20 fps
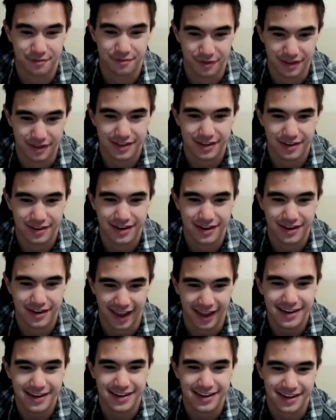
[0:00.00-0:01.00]
have really
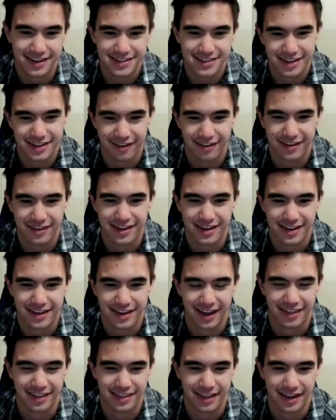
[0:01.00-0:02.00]
good hand
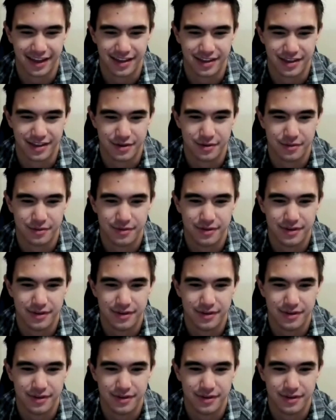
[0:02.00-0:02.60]
dexterity and that